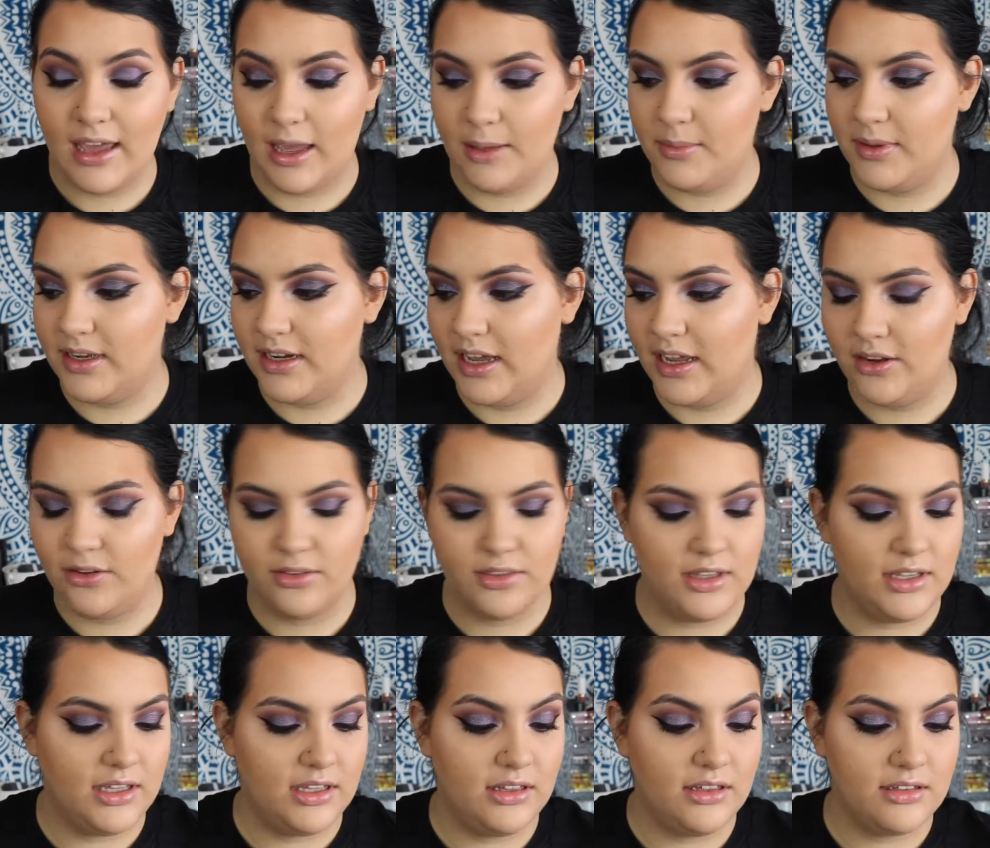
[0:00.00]
I mean, I don't
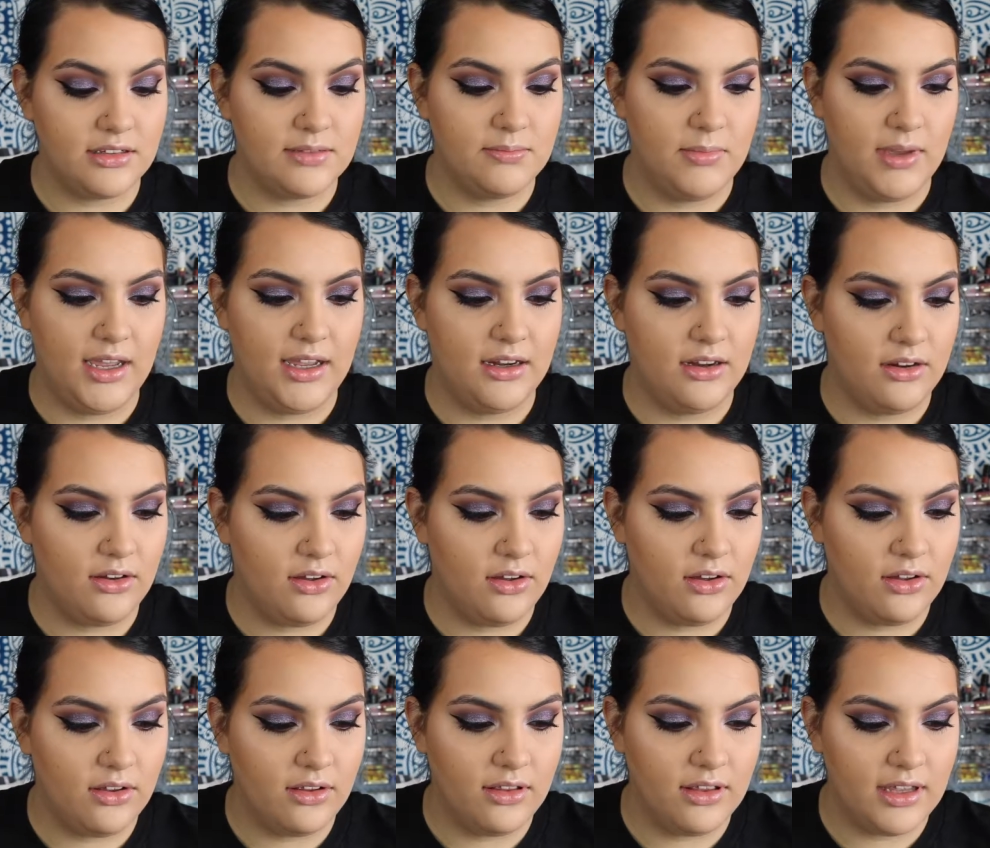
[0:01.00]
think it looks bad at
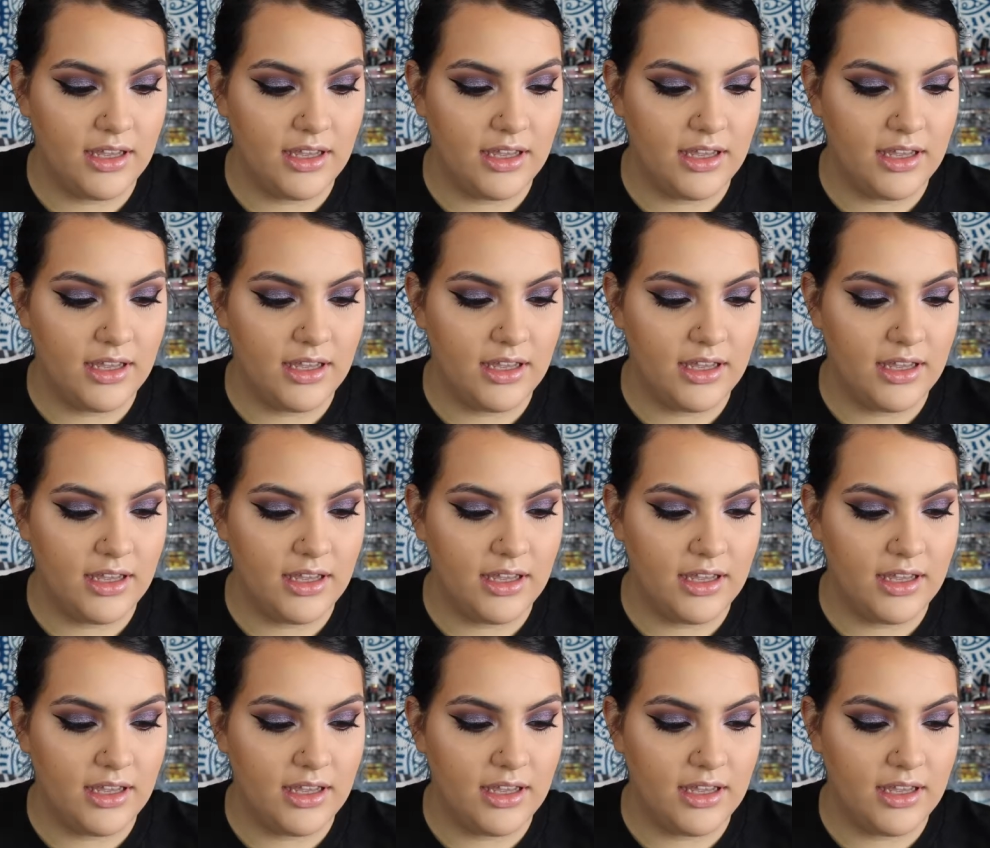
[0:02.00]
all.